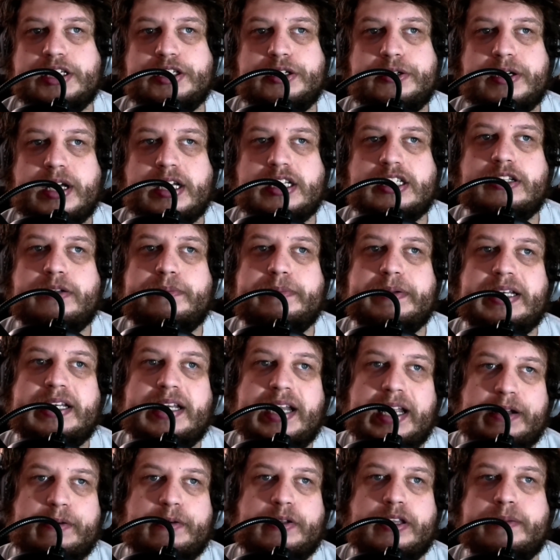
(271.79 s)
Newcastle have been
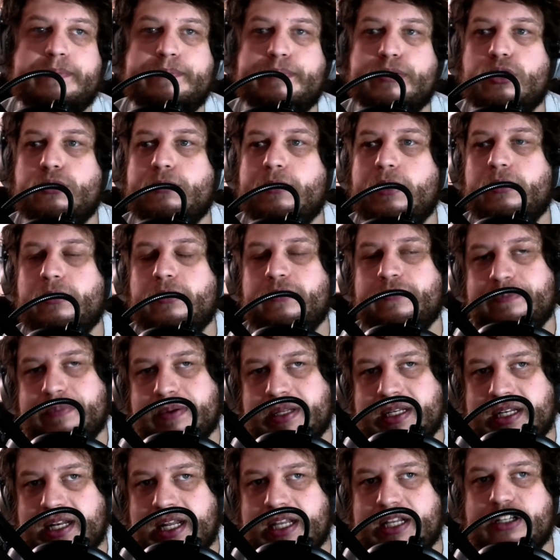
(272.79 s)
linked with Mbeumo, have
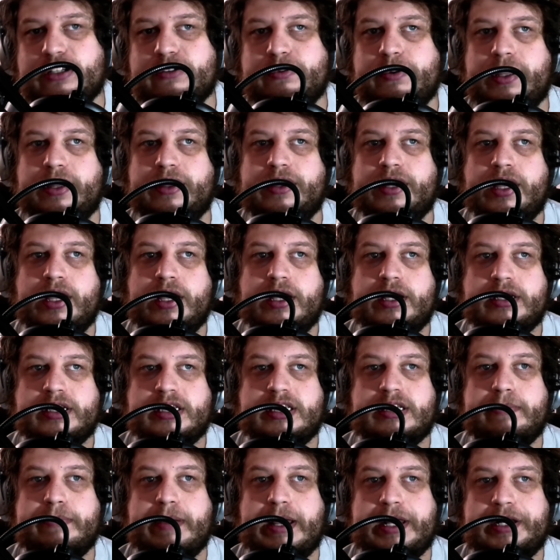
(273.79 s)
been linked with
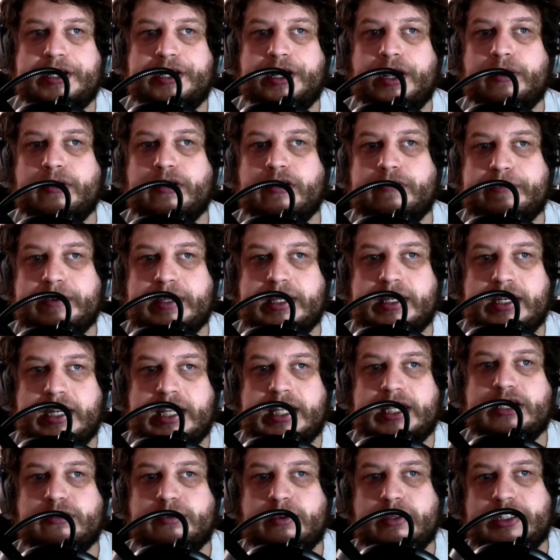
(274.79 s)
Semenyo, they've been
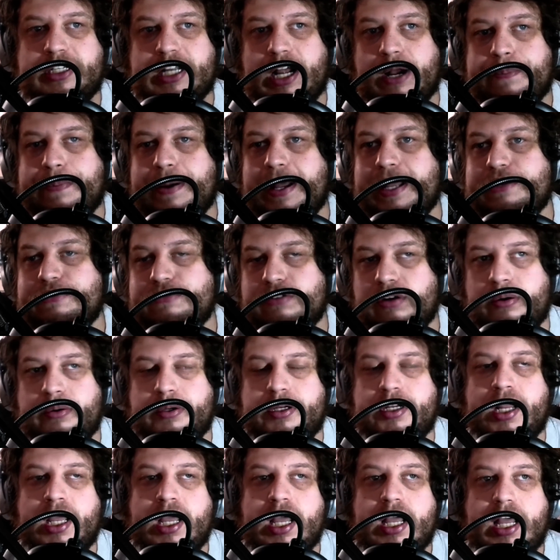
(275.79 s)
linked with João Pedro
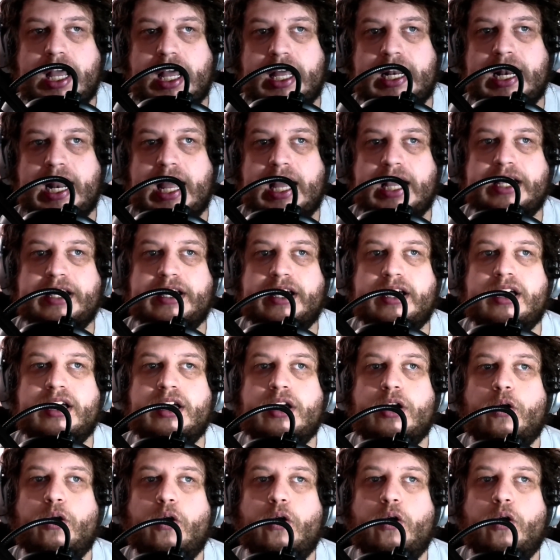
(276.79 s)
and Elanga.